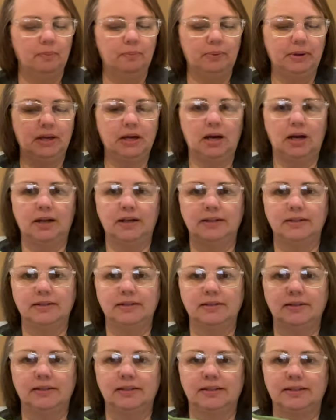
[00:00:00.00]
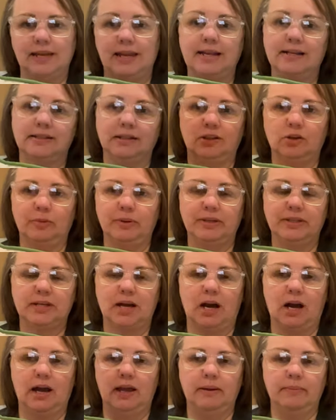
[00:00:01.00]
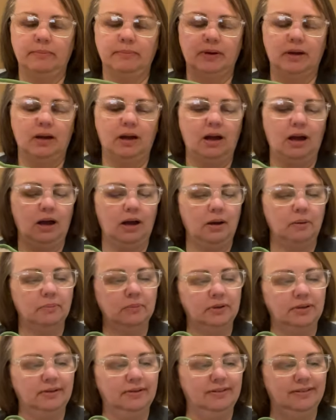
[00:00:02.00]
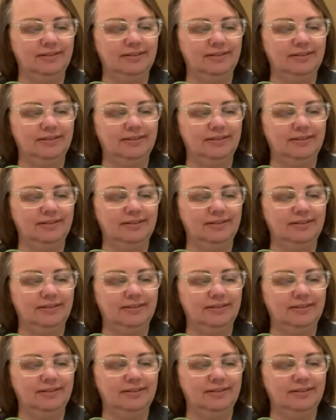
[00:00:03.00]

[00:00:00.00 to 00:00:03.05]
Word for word: because this takes a little bit of time, um,